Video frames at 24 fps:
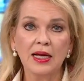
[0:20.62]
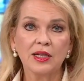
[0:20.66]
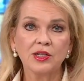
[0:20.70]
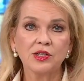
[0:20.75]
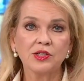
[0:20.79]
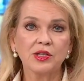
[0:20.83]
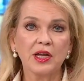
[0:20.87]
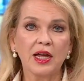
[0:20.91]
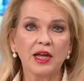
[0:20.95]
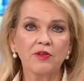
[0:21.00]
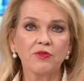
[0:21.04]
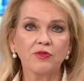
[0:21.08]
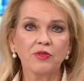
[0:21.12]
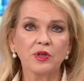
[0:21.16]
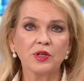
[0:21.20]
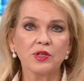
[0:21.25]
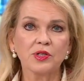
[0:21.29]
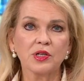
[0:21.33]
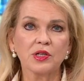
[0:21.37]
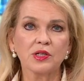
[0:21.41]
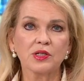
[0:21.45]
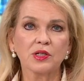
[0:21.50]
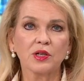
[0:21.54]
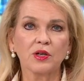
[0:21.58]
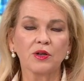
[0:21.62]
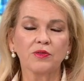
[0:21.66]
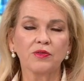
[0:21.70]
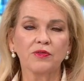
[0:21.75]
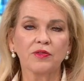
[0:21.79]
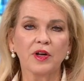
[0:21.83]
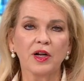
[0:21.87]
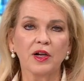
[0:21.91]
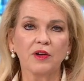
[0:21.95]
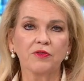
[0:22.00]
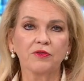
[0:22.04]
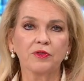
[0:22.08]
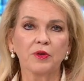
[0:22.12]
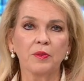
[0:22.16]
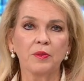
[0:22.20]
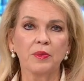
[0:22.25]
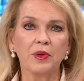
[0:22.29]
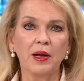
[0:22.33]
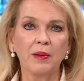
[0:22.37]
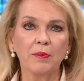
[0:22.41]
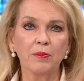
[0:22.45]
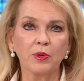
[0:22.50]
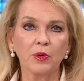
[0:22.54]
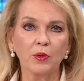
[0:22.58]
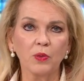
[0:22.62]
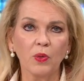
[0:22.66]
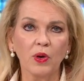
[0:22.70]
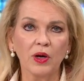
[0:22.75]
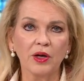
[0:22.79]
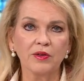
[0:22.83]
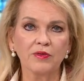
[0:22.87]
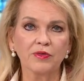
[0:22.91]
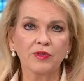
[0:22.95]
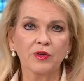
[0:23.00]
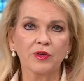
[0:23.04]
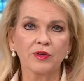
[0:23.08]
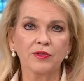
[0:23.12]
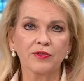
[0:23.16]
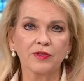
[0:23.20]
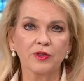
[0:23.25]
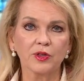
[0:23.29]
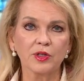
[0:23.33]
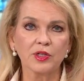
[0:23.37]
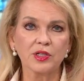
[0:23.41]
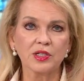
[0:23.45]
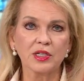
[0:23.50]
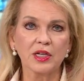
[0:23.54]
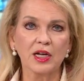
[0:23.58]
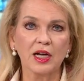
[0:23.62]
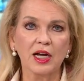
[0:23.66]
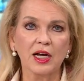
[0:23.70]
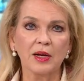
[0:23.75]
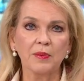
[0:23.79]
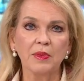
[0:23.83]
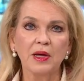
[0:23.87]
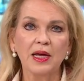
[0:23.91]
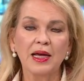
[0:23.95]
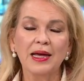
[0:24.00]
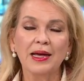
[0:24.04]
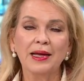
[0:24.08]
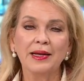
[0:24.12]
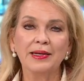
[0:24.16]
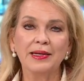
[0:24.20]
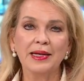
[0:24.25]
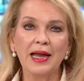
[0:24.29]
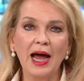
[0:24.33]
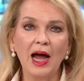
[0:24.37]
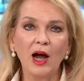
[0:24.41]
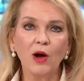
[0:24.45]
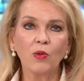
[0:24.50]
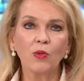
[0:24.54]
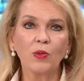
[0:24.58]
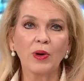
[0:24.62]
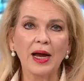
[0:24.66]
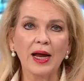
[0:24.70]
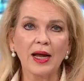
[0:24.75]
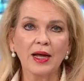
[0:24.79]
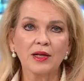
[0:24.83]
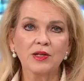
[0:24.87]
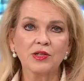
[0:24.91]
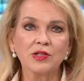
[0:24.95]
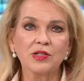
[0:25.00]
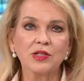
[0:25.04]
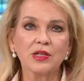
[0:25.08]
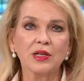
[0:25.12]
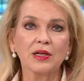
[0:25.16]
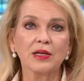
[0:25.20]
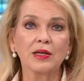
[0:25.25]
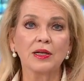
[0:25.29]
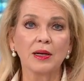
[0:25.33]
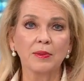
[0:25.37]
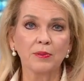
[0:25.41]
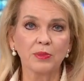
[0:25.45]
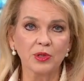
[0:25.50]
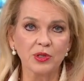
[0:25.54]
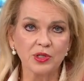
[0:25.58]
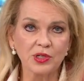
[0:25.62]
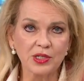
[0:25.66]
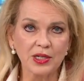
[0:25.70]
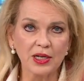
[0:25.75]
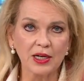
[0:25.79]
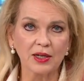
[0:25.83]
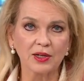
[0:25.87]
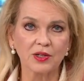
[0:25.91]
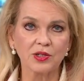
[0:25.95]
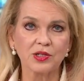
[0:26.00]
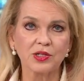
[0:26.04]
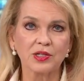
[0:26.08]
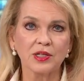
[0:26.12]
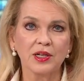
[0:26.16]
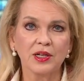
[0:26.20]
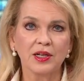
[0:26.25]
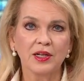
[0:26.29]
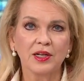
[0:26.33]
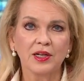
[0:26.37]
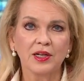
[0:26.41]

San Francisco fell from number one for the first time, now ranks number six.